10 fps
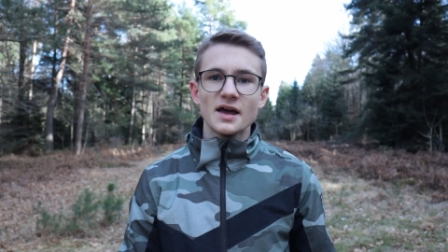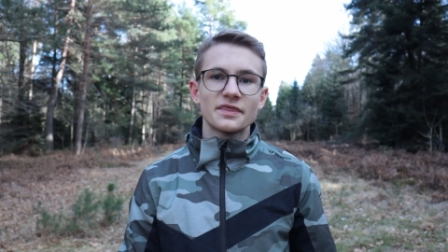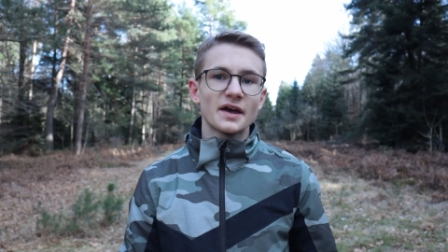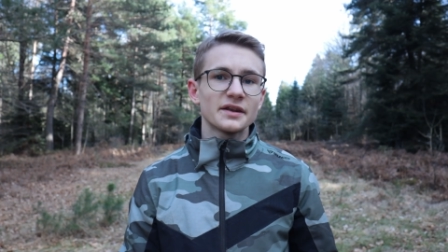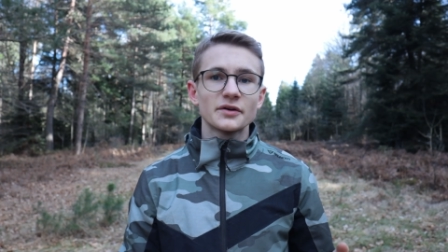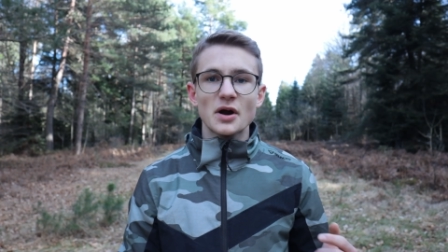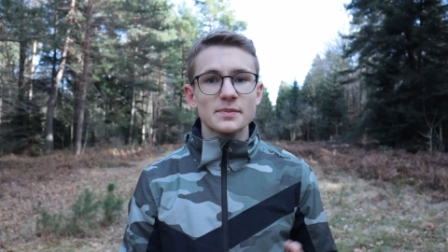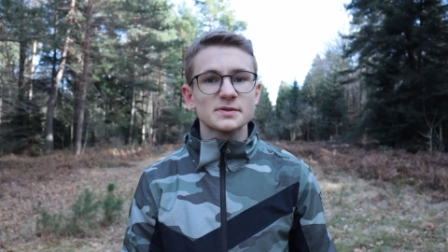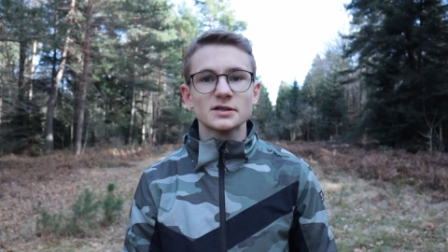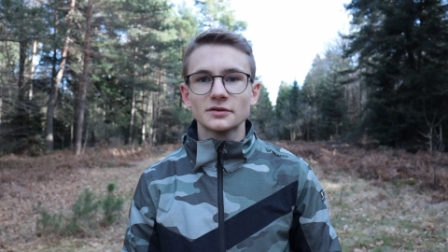Then you're
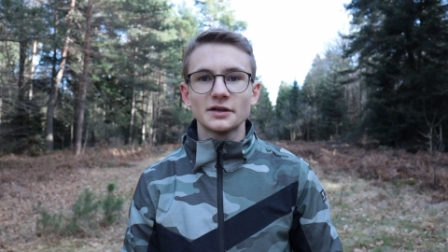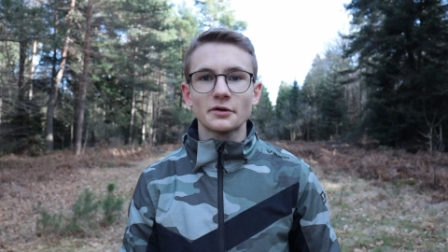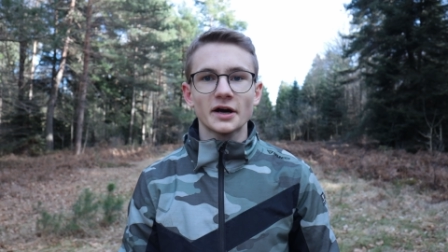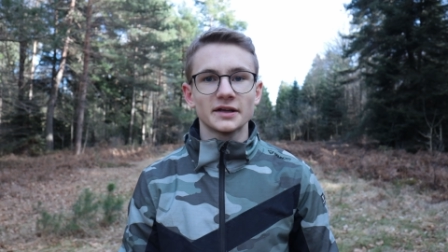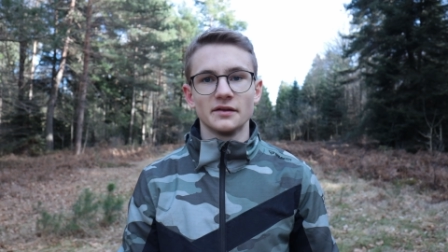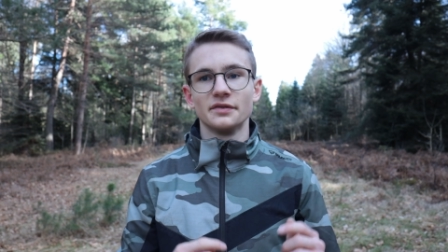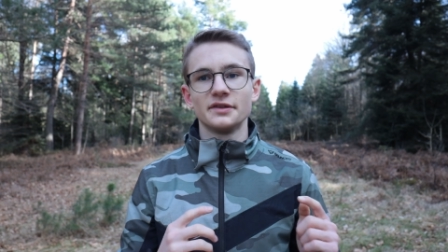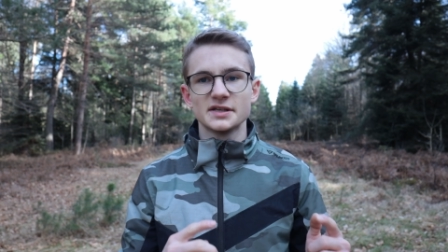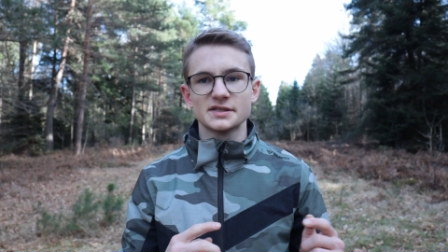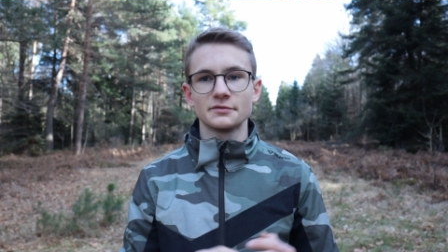absolutely right in
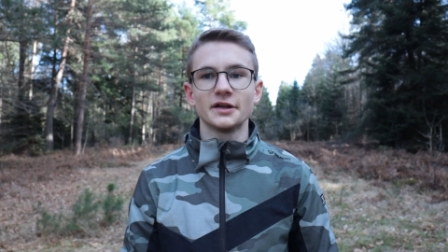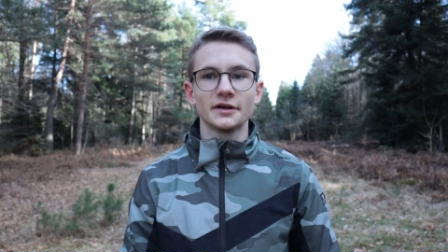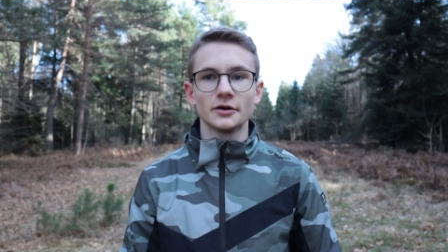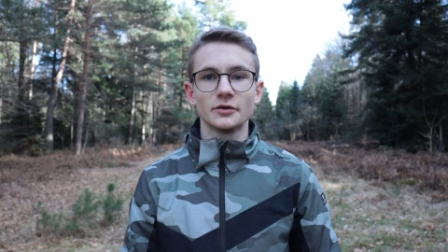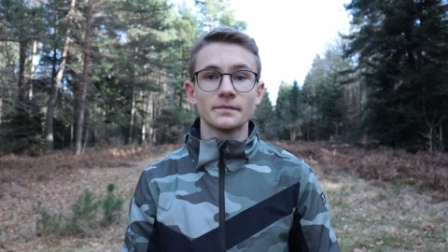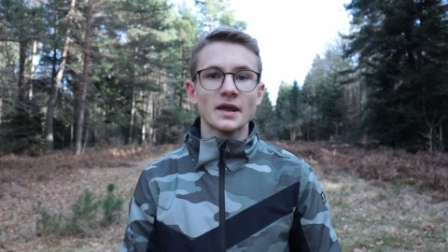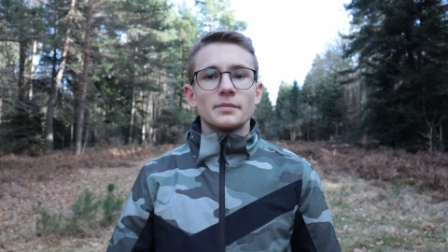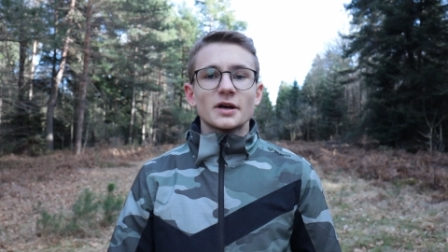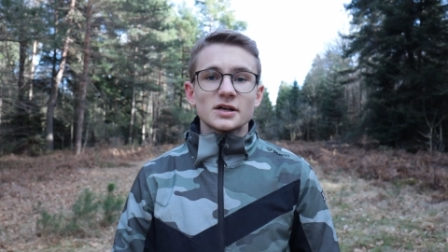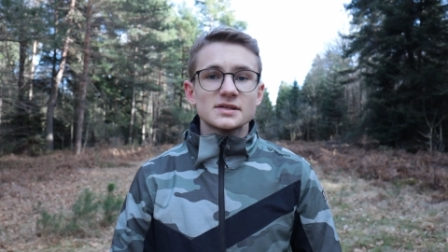this video.
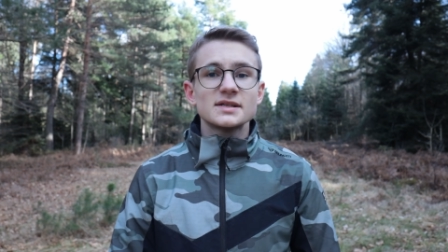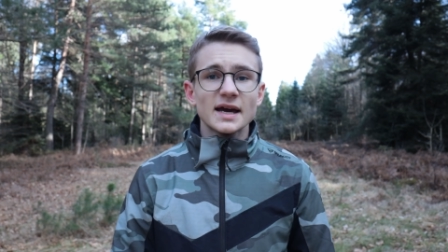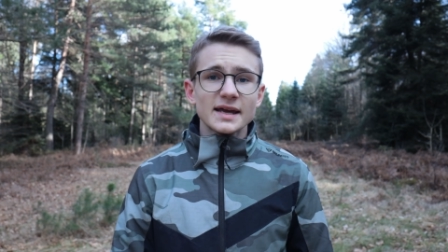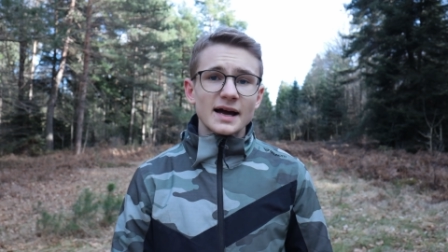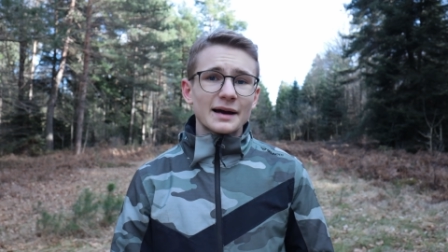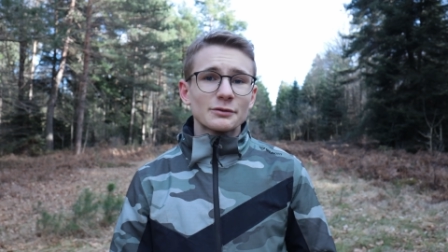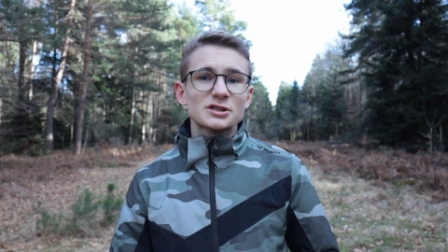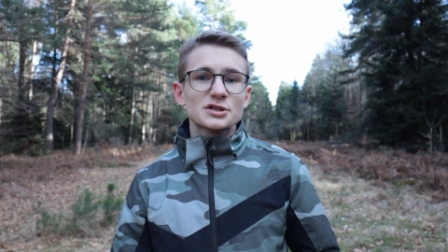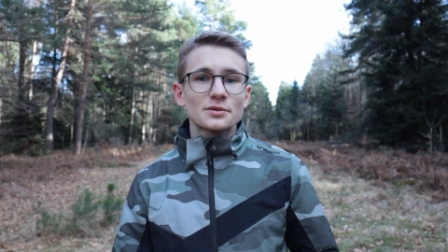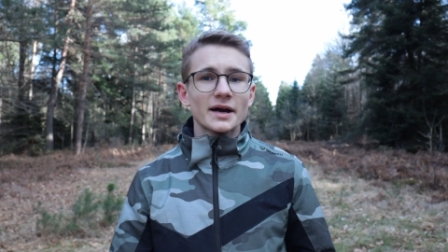Because today I will
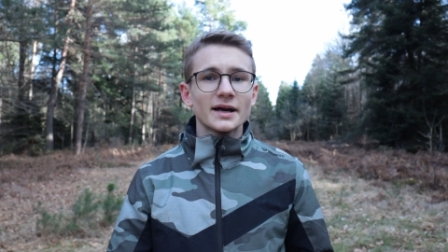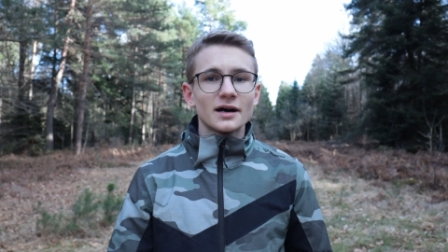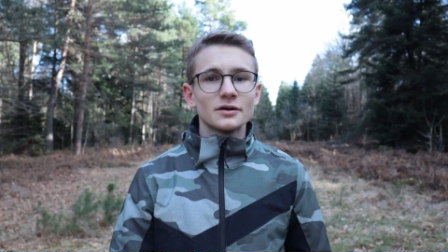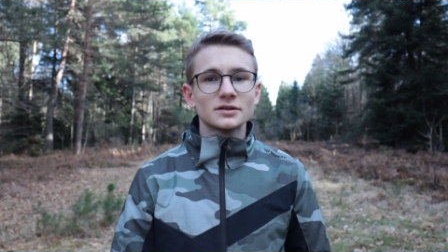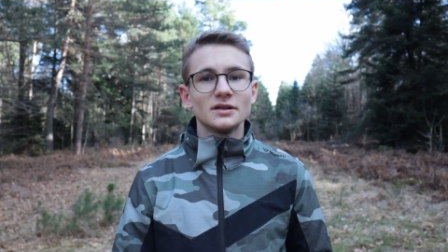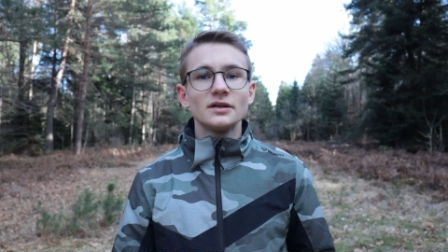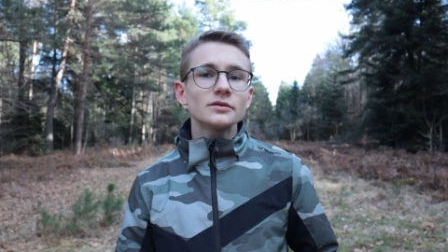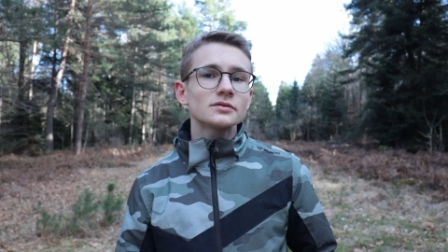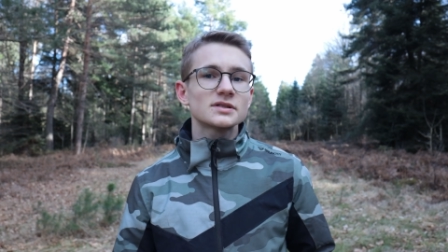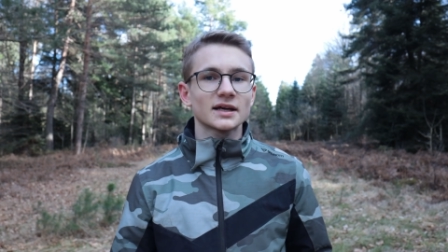try out a
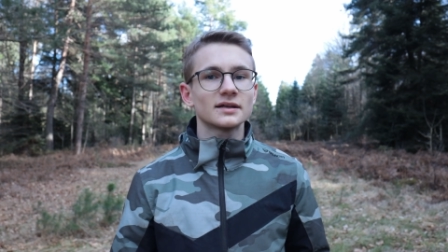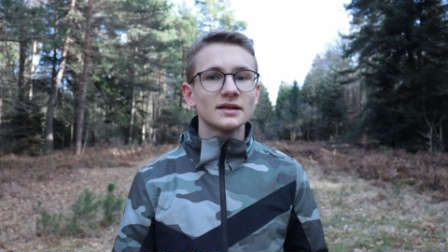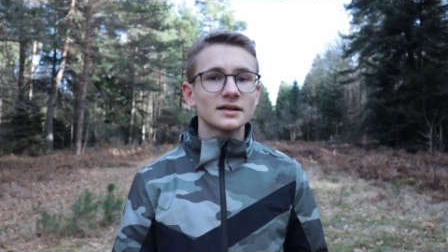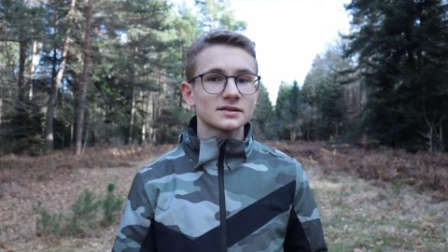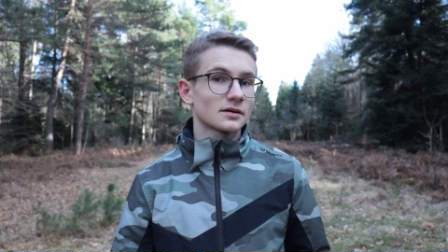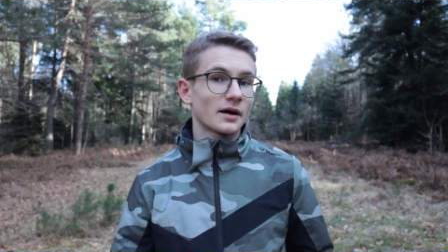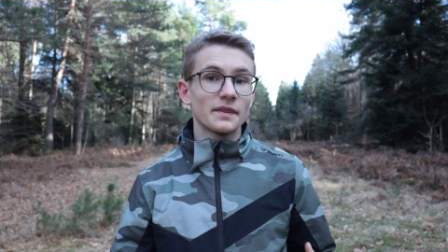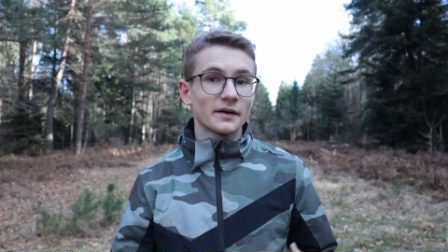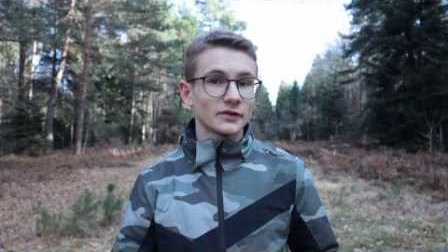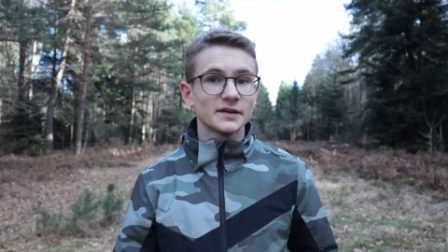new technique, so I
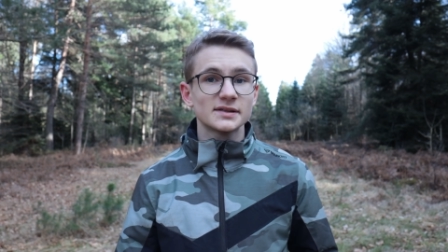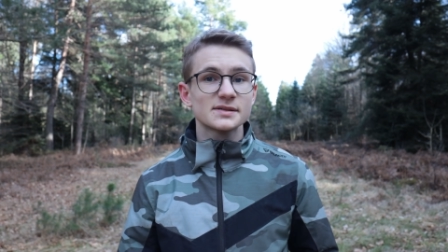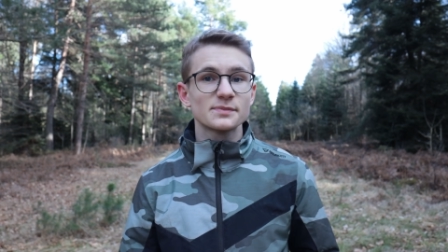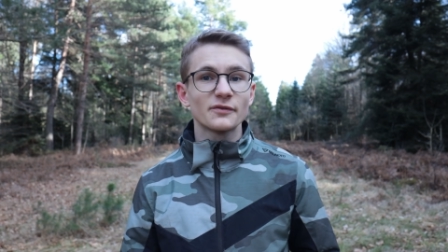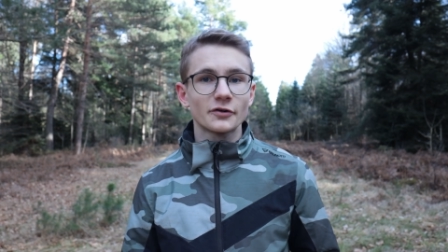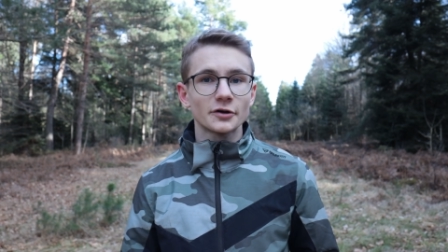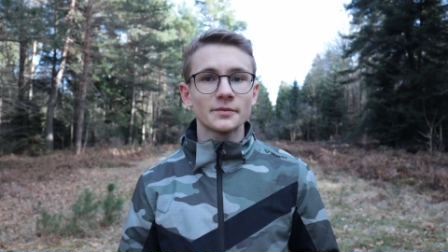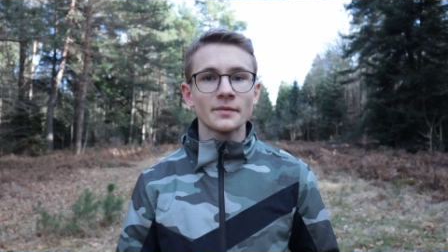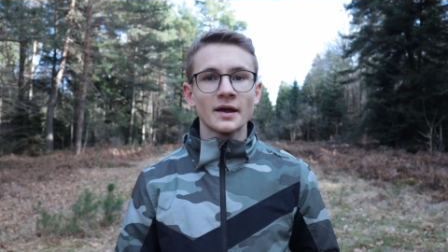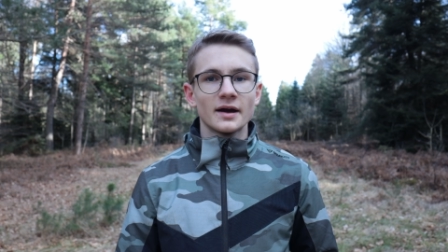never did this before,
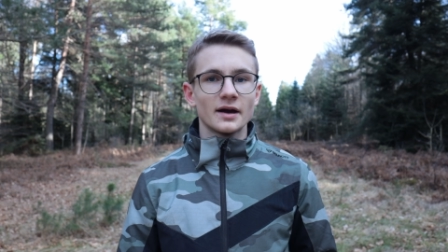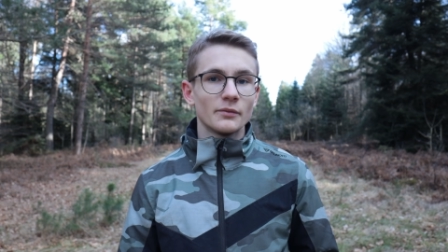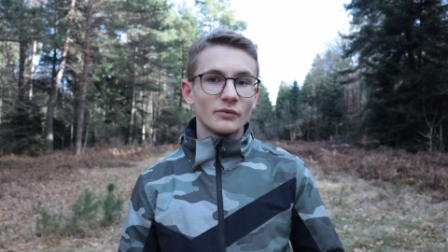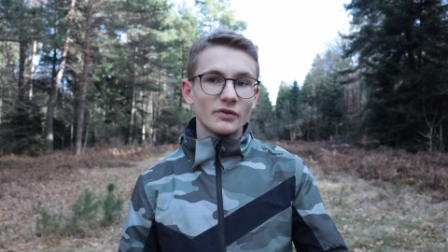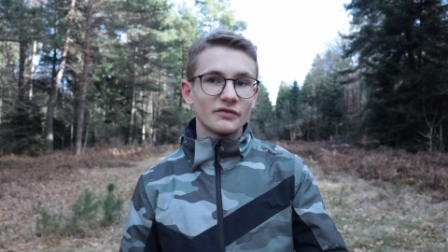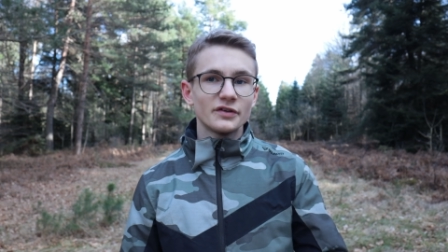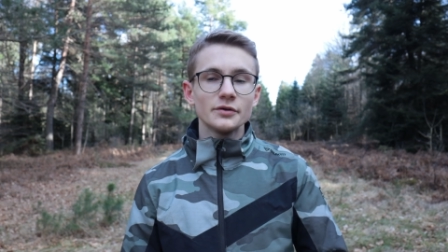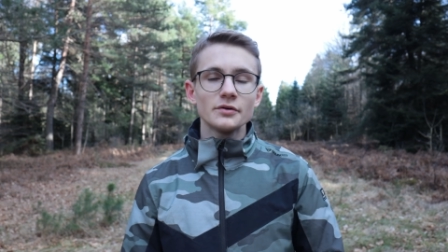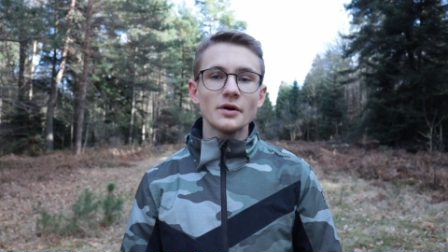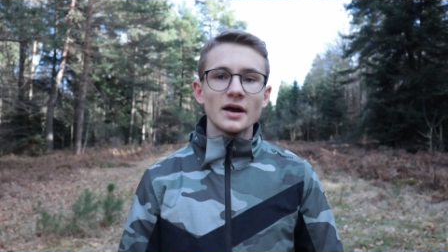with
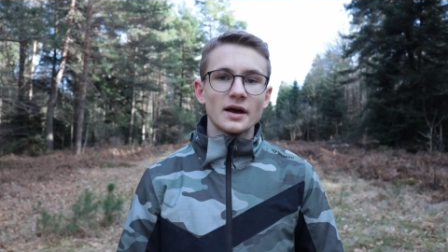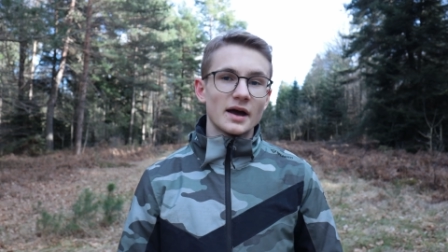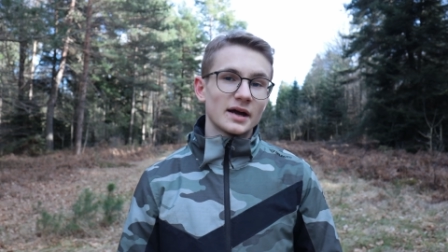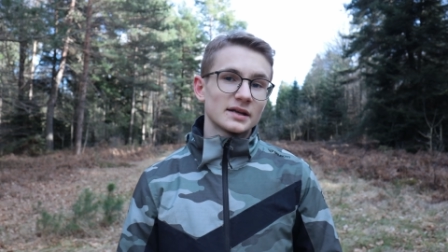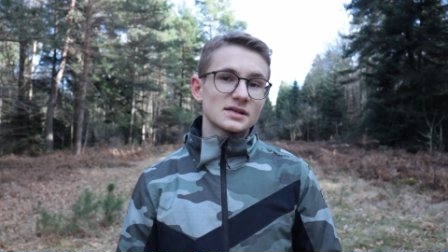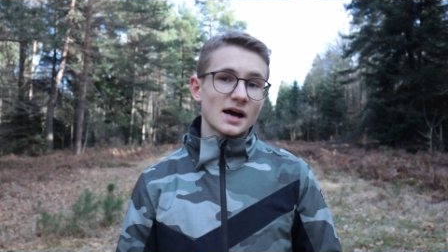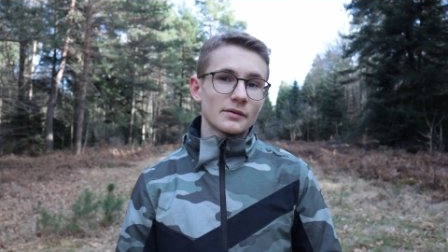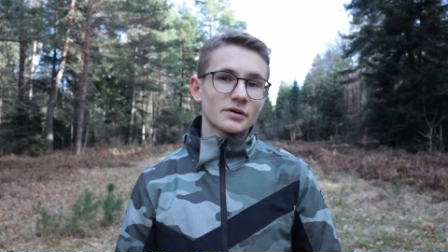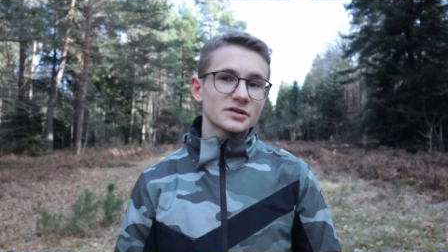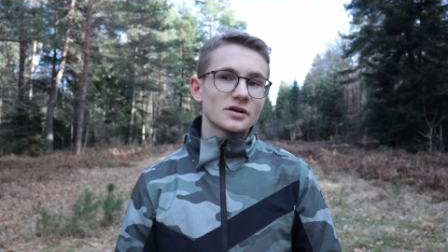you, and I
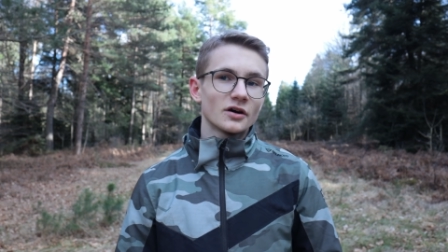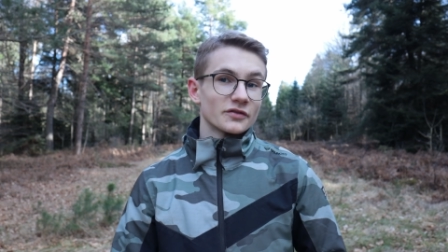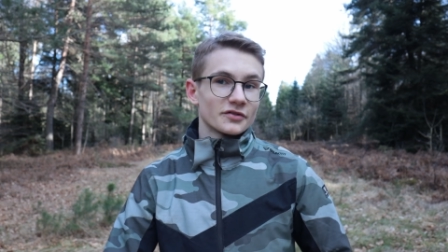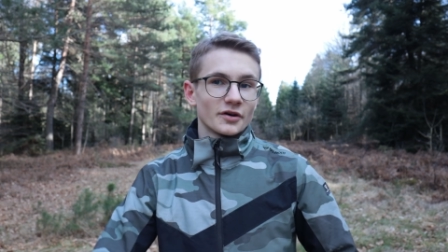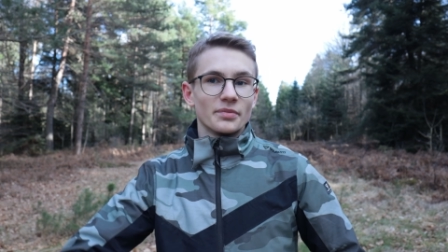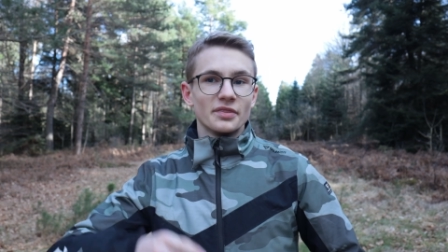want to go from